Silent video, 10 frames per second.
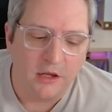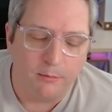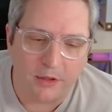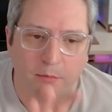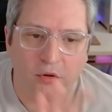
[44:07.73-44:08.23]

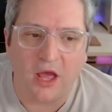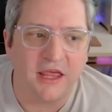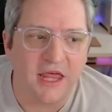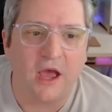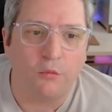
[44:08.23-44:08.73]
but apply
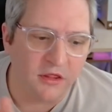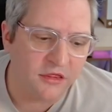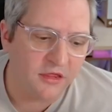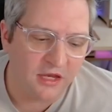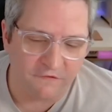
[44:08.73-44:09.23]
that
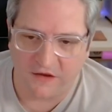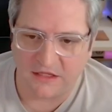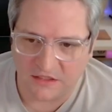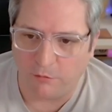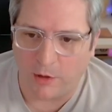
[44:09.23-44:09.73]
with an offensive